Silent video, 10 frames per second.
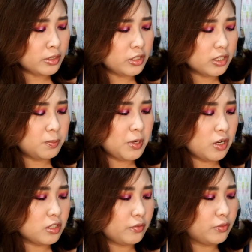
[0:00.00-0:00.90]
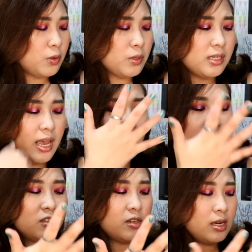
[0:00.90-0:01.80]
just because of those
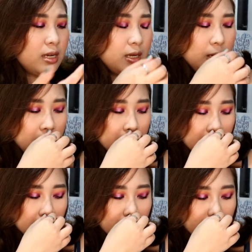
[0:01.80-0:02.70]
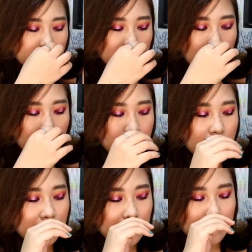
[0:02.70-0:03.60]
extra
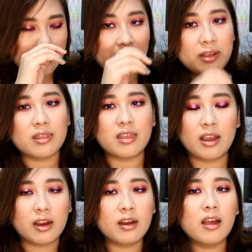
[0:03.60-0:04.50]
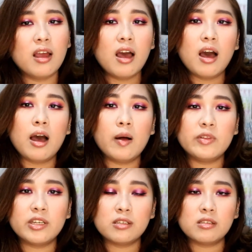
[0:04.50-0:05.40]
shadows right there.
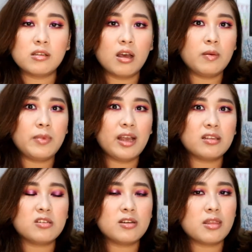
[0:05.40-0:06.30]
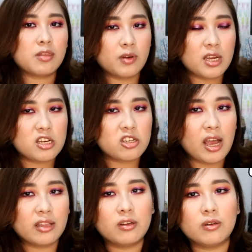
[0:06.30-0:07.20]
There's extra 3
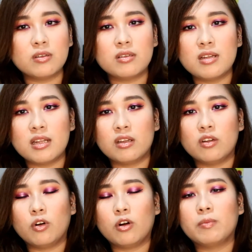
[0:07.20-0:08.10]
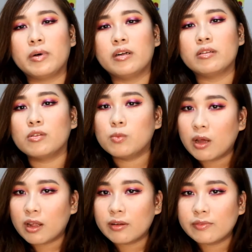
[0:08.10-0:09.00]
shadows than the normal
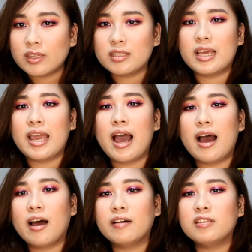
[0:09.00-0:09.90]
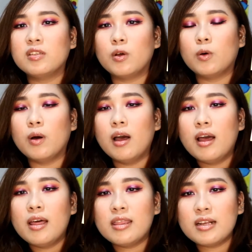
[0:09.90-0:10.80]
12 that they have. So
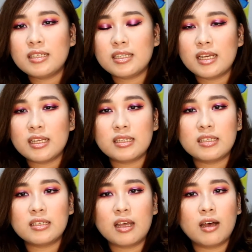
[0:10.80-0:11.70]
this is